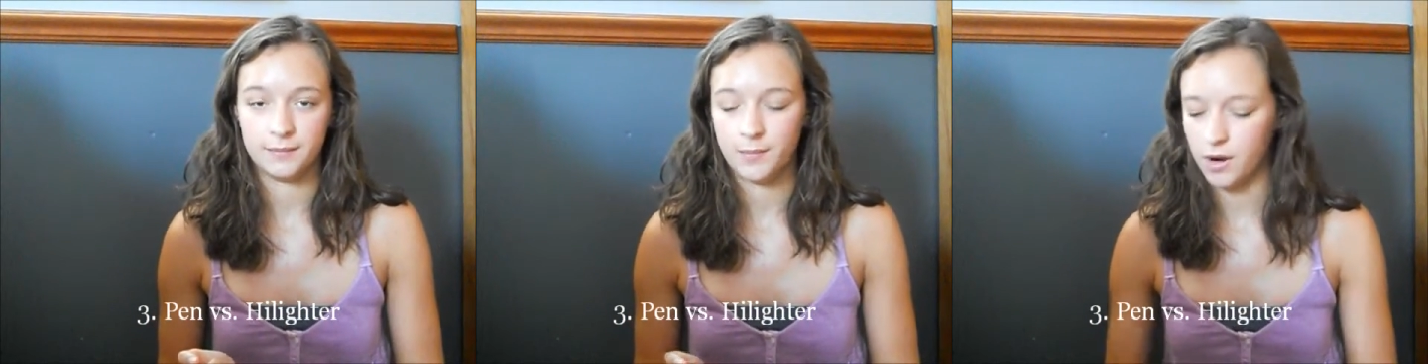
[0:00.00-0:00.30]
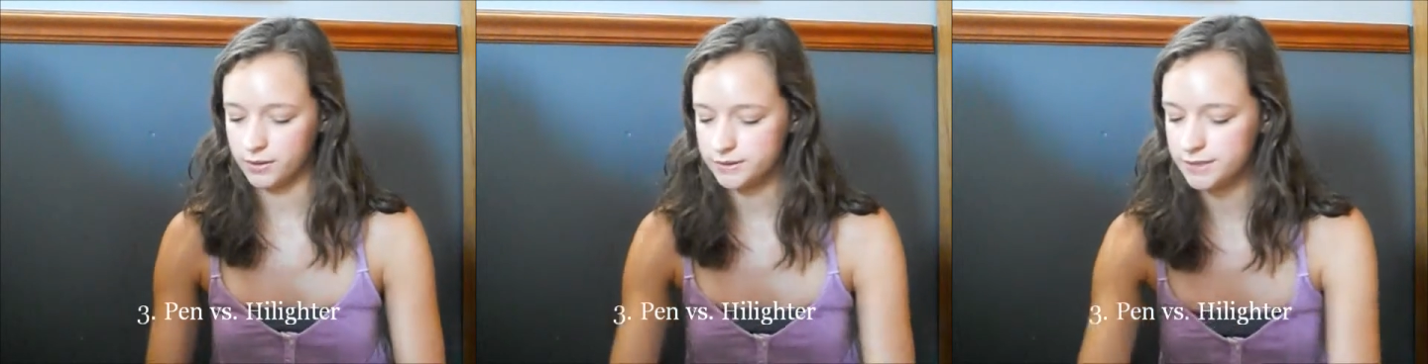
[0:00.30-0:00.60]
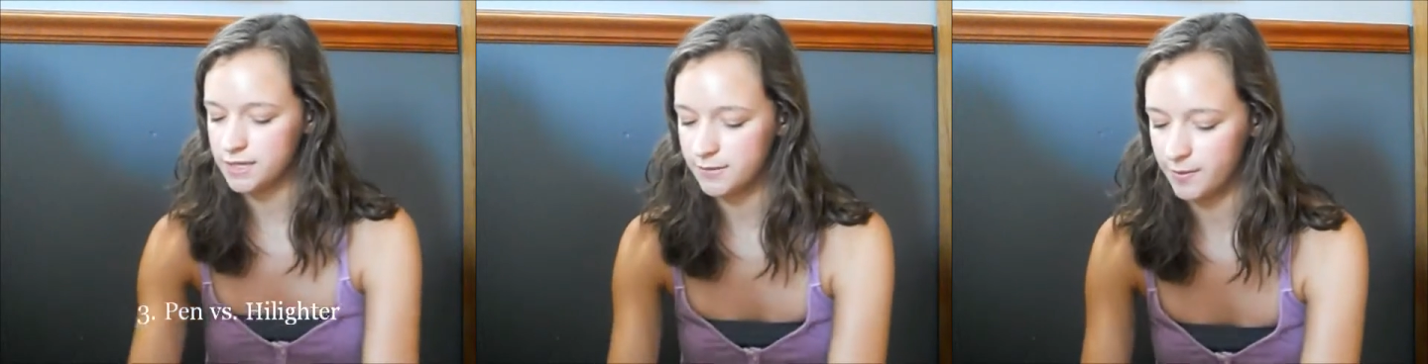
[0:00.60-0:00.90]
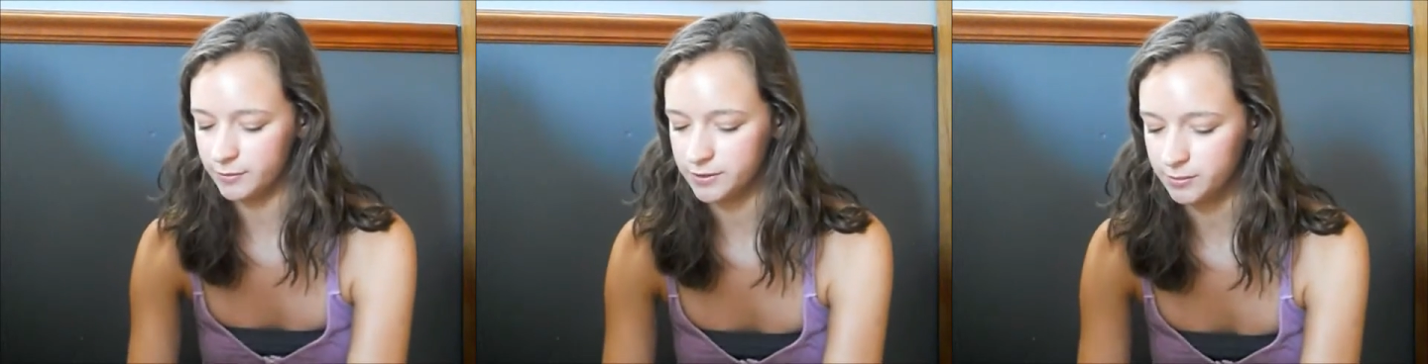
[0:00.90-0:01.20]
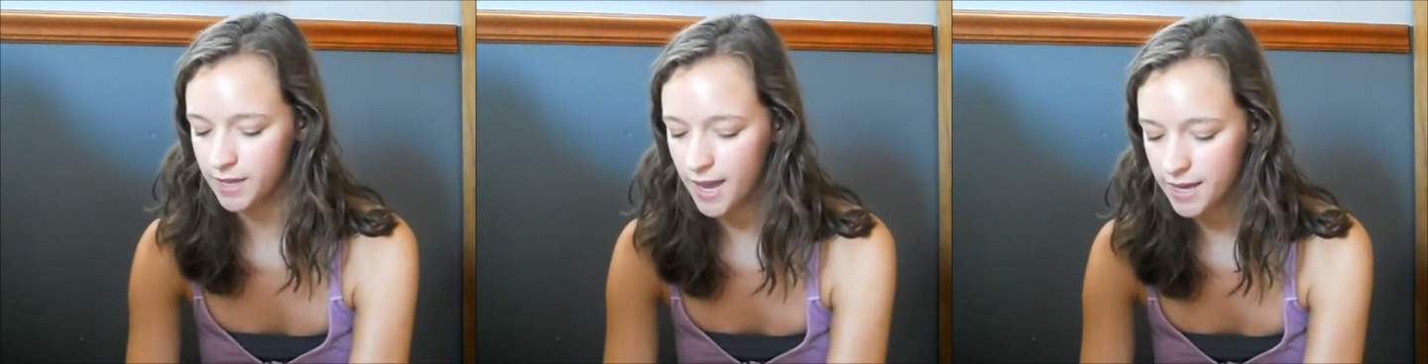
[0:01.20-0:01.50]
parts to keep up with the
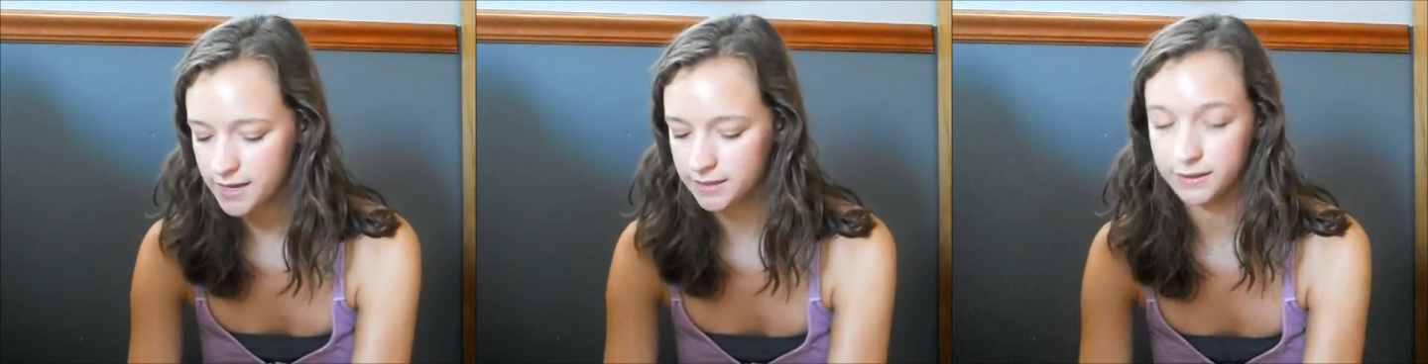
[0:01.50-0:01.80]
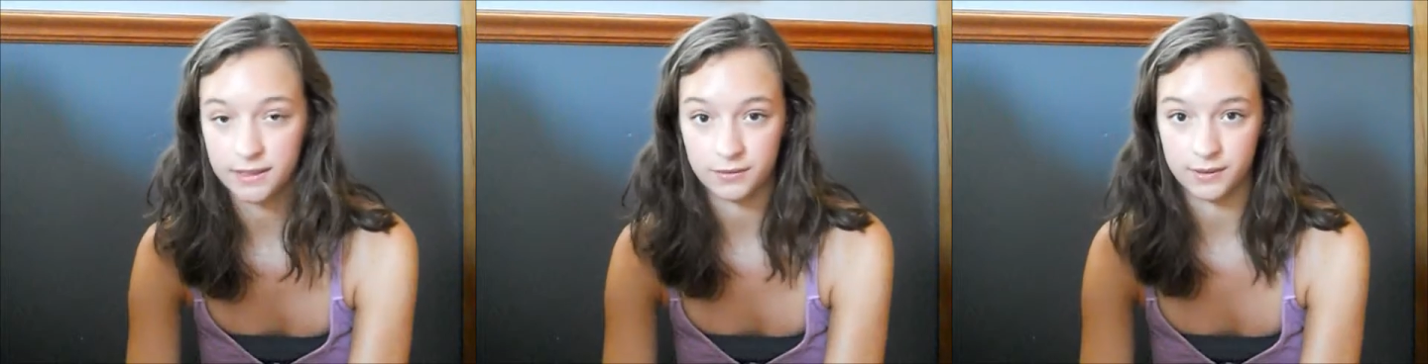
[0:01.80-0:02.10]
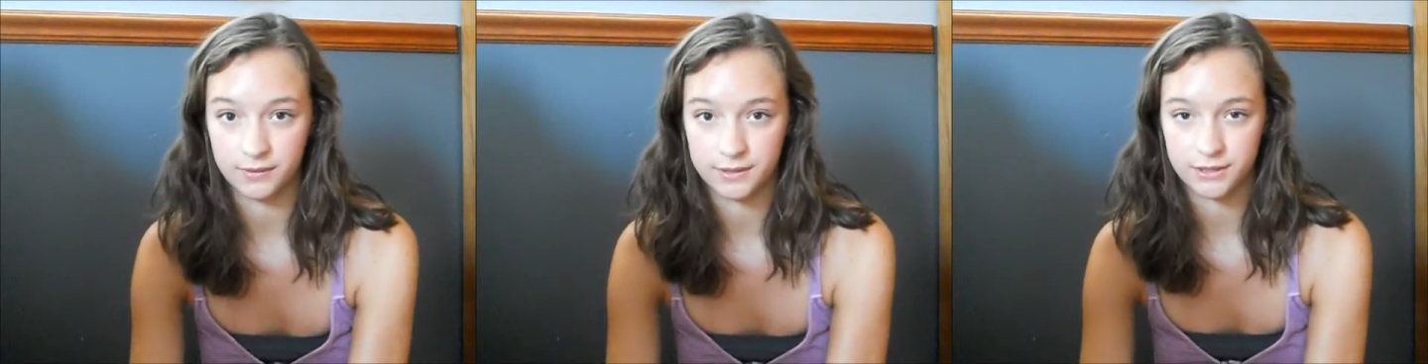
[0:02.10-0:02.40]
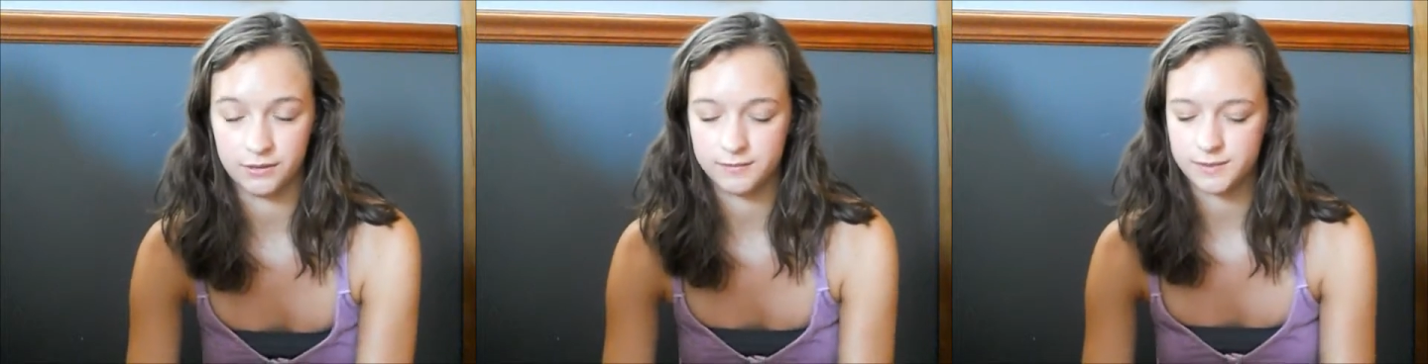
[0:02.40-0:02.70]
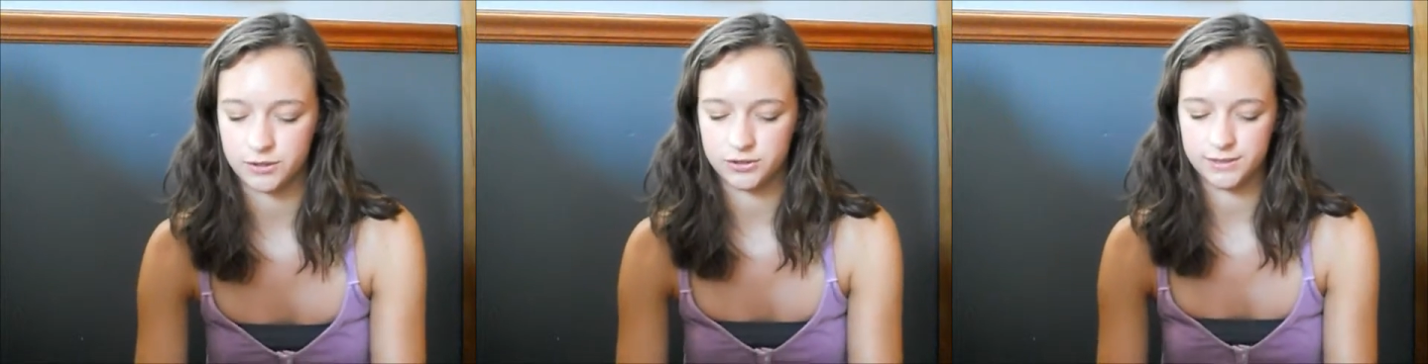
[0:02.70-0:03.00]
plot in literary terms,
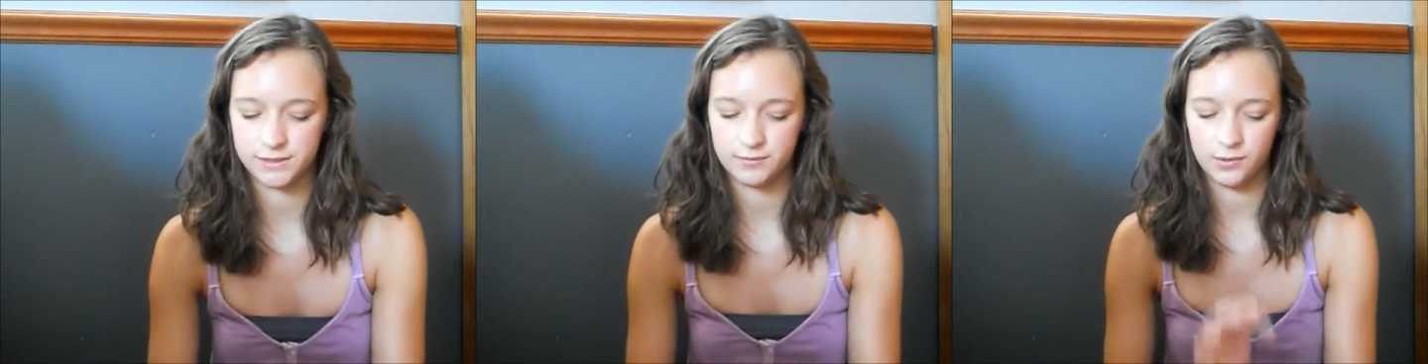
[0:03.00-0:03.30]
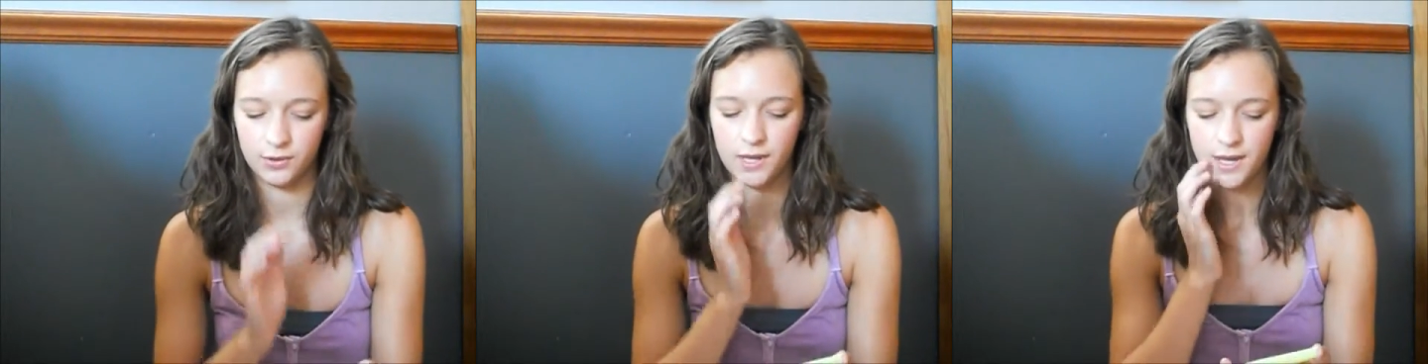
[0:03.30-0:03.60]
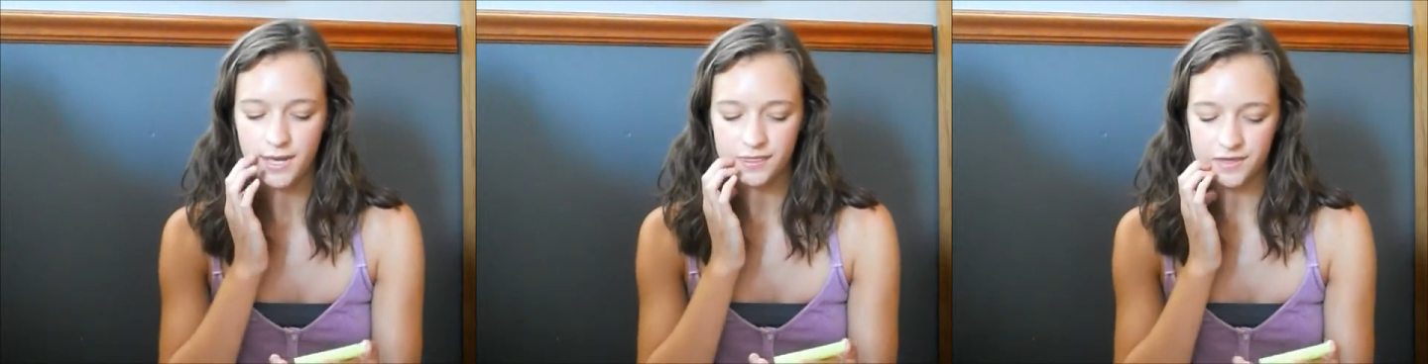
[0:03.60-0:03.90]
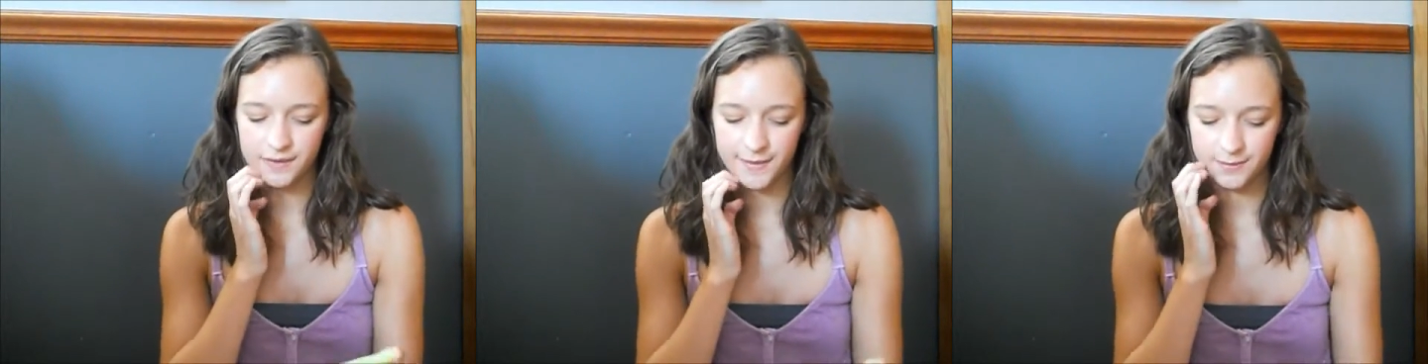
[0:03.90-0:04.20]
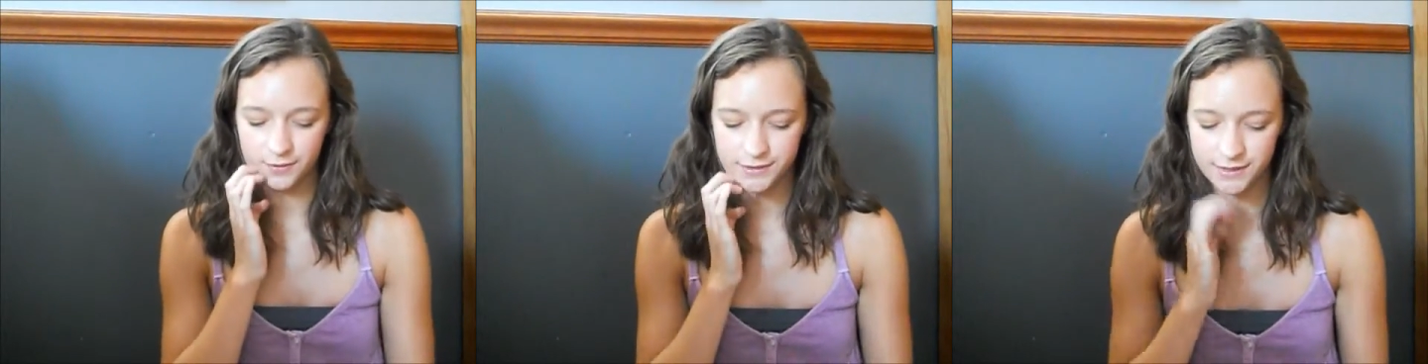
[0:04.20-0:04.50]
such as symbol, theme, and
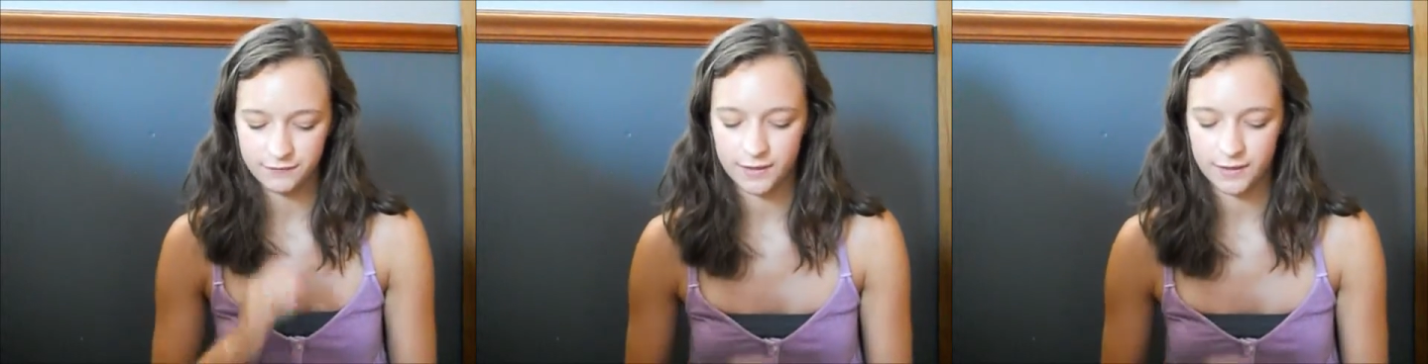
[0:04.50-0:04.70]
motif.